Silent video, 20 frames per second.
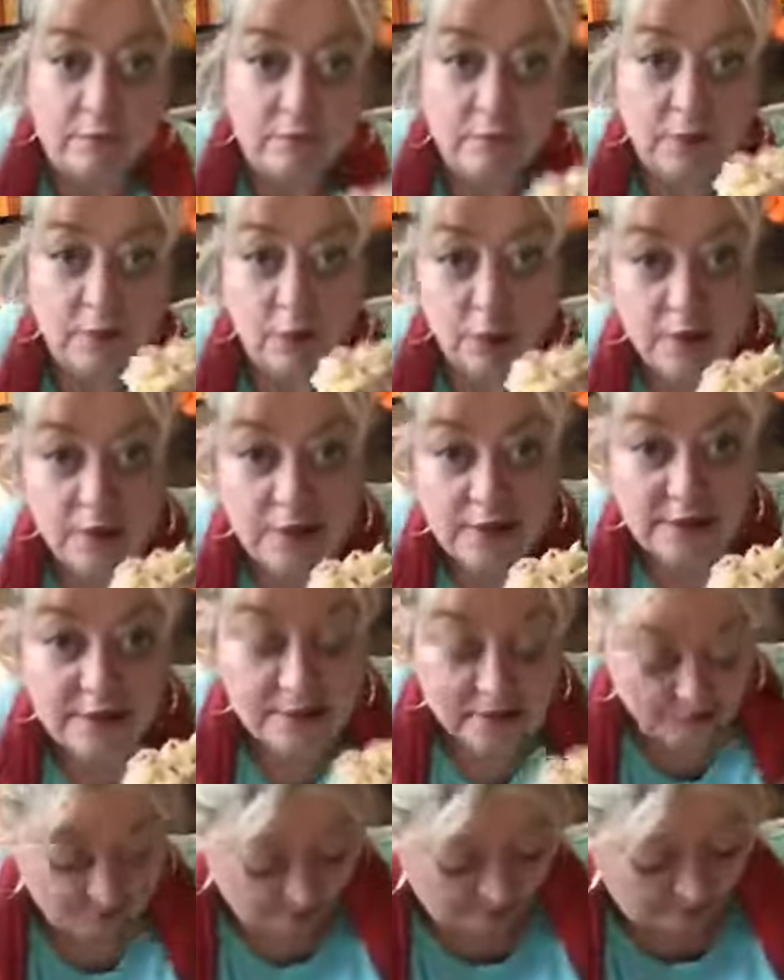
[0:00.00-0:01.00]
throw this
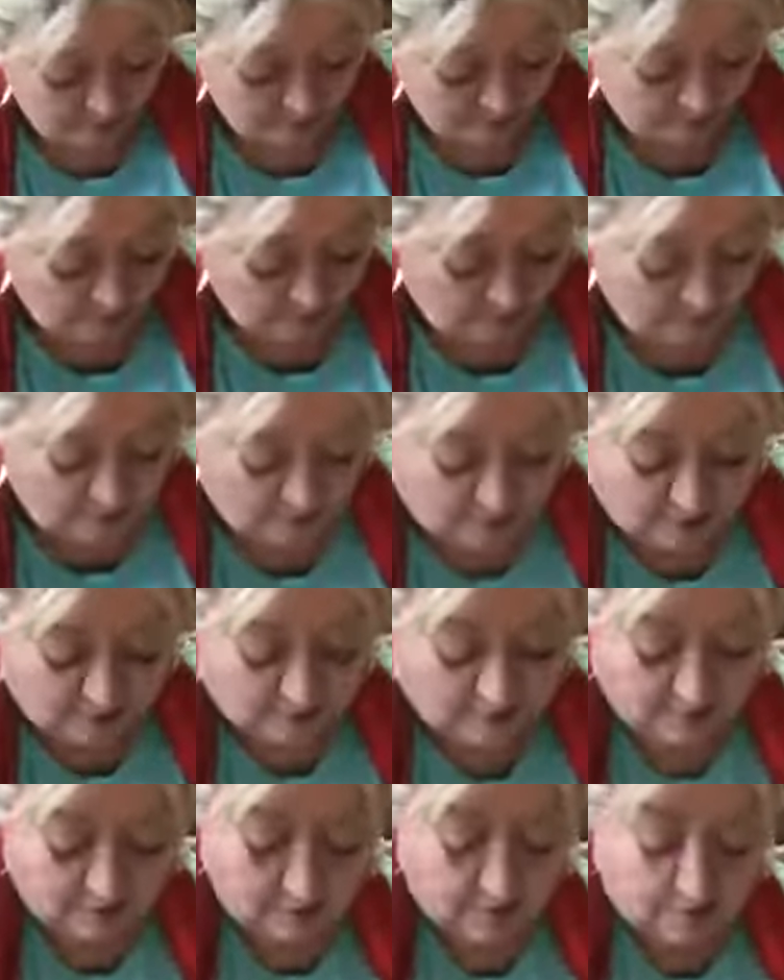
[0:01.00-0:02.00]

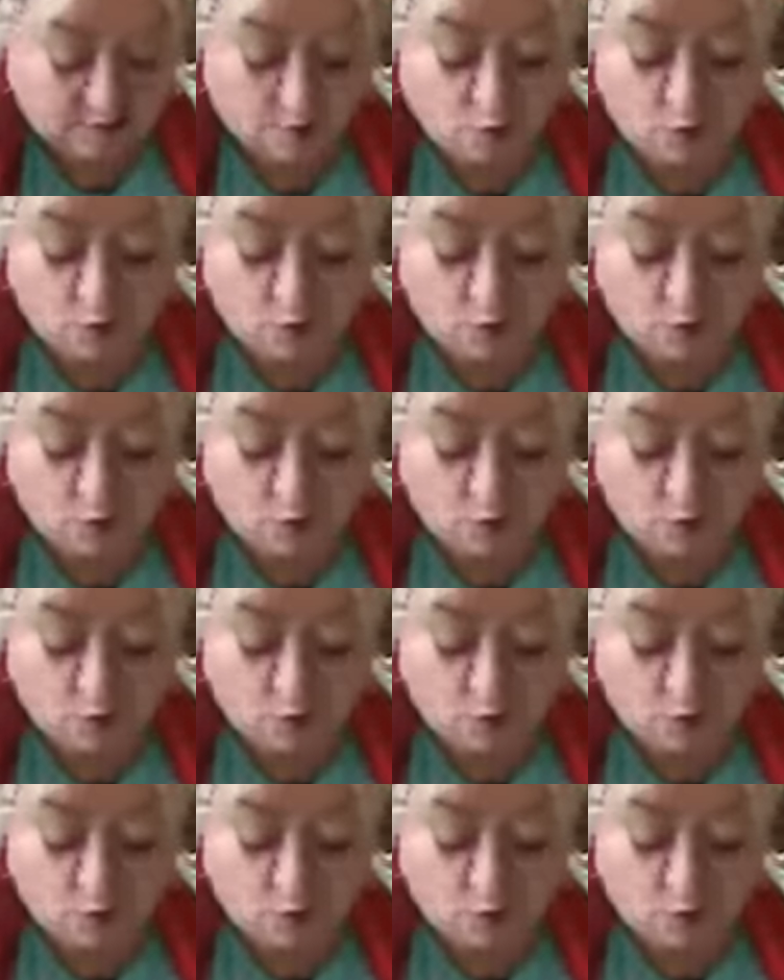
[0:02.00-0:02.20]
in the